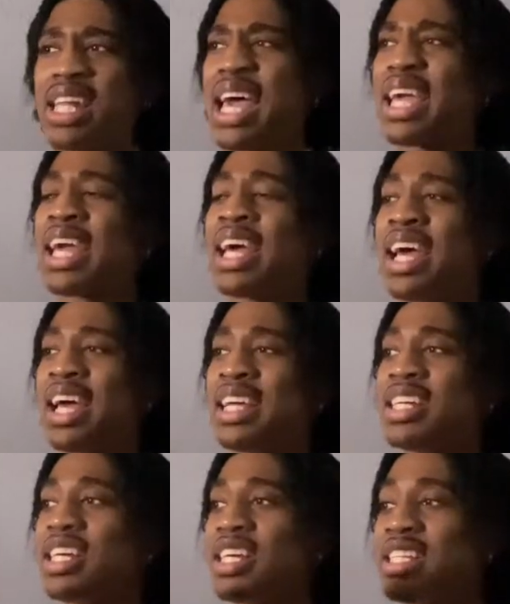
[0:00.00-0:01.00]
Like,
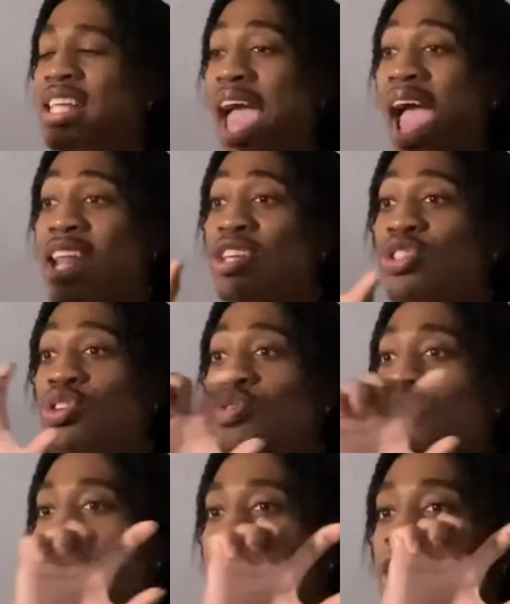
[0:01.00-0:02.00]

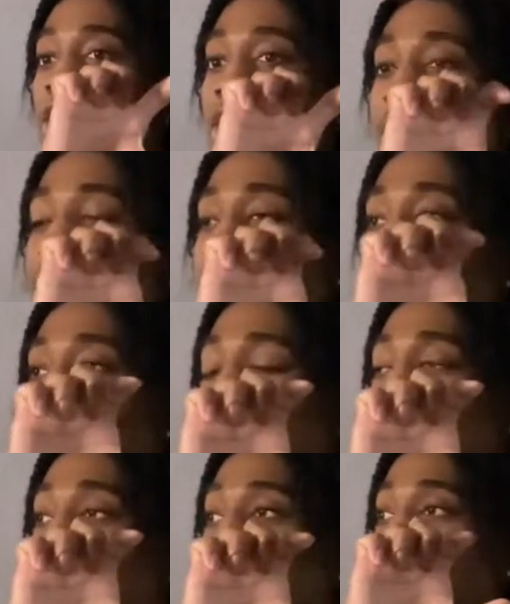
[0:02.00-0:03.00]
attitude is just,
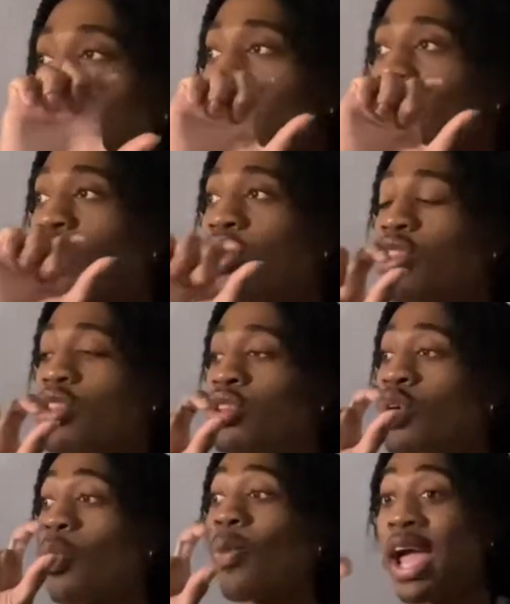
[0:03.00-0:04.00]
you know what I'm saying,
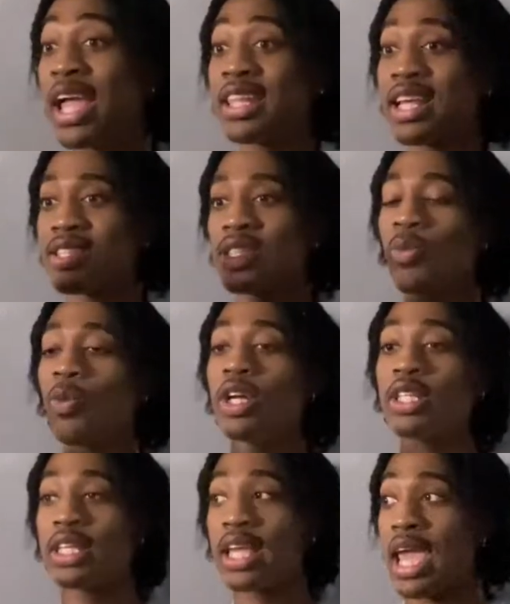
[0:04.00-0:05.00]
the way that
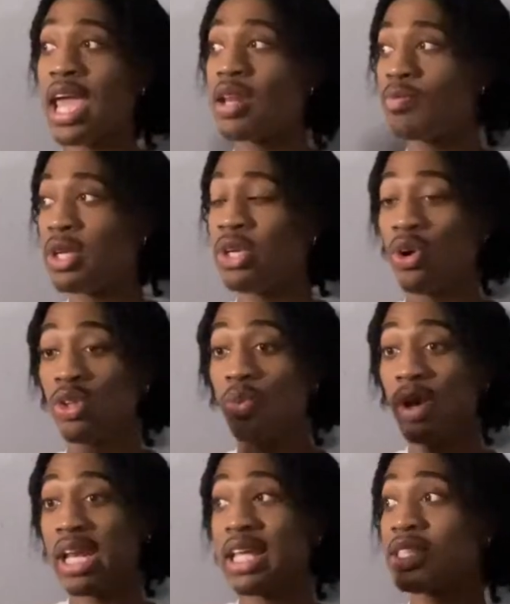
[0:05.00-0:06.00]
someone can be or the
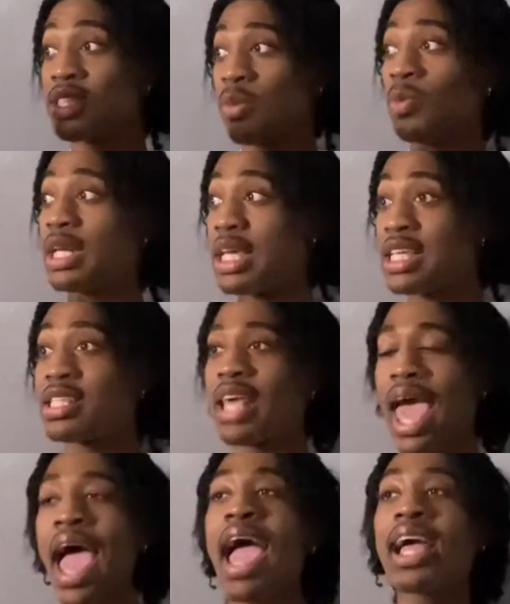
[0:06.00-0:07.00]
way that someone is
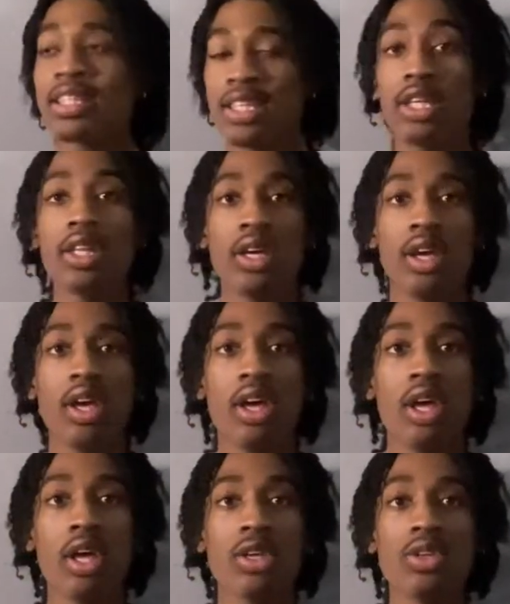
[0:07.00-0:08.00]
acting.
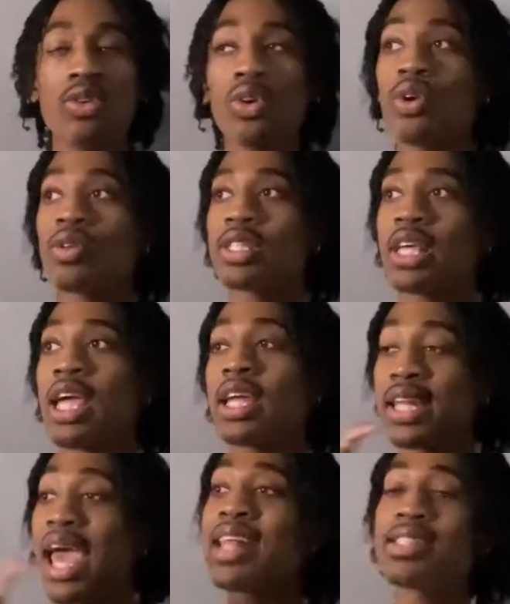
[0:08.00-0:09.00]
You know what I'm
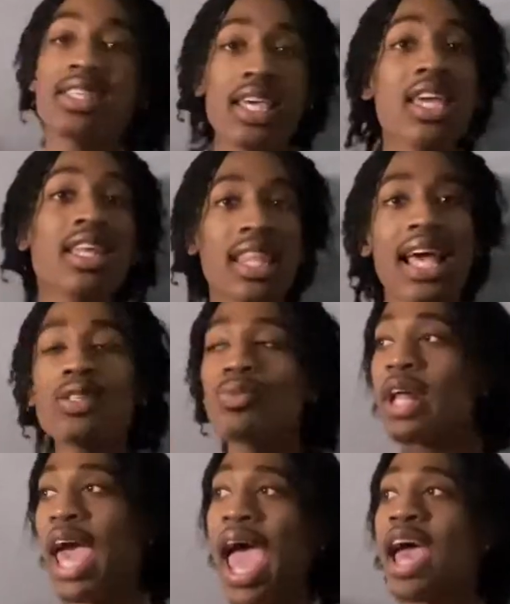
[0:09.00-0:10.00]
saying? That's it. That's
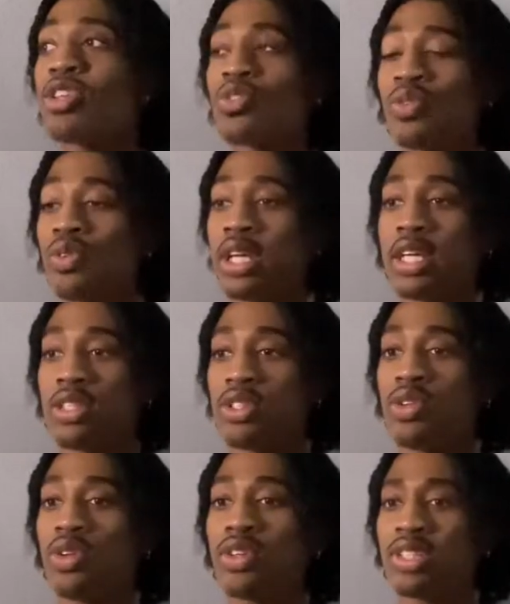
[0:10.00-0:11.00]
what attitude is.
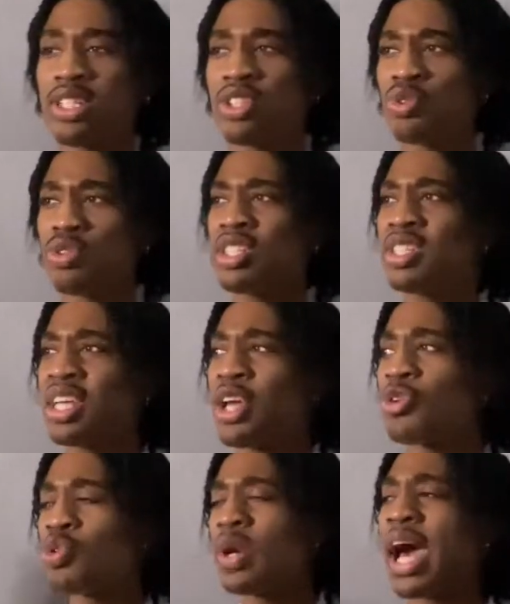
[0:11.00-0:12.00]
You know what I'm saying? So just
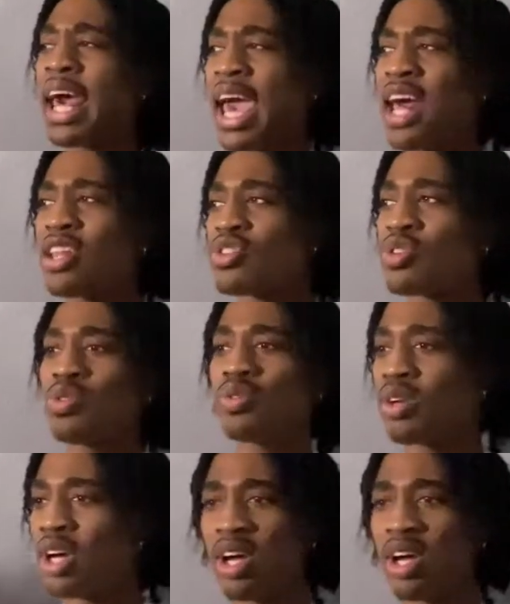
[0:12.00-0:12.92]
saying you got an attitude,